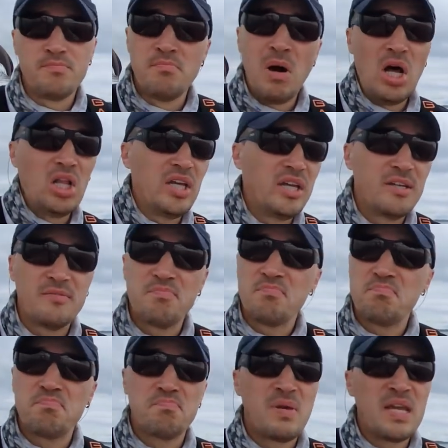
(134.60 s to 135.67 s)
mullet,
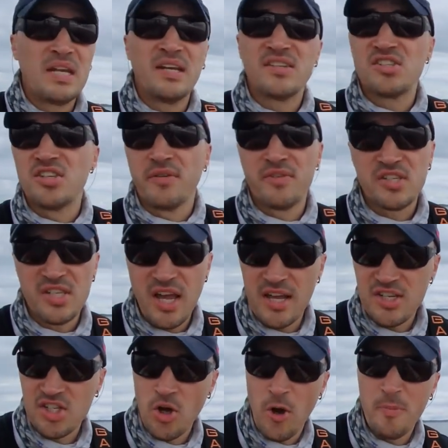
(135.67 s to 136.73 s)
peanuts,
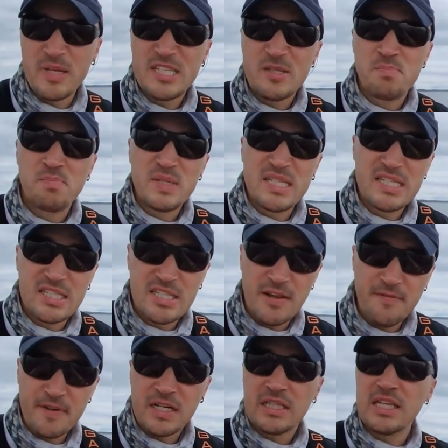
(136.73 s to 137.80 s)
silverside, so on, but
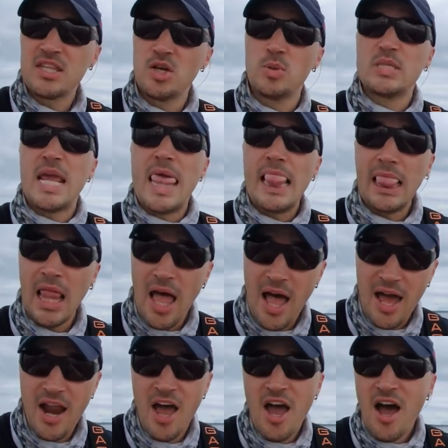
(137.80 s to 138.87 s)
specifically there was a
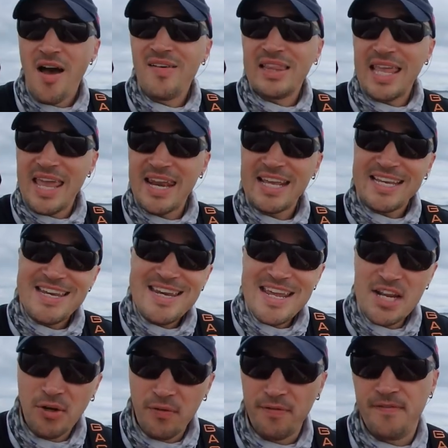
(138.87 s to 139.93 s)
lot of Atlantic
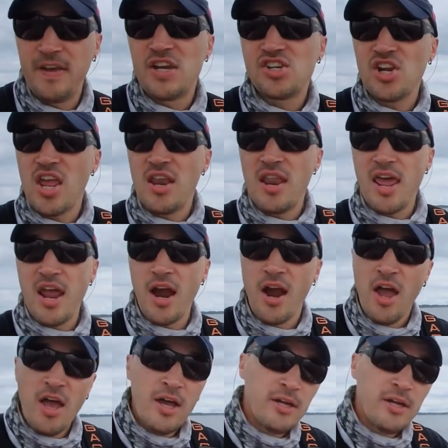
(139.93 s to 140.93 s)
needlefish in there.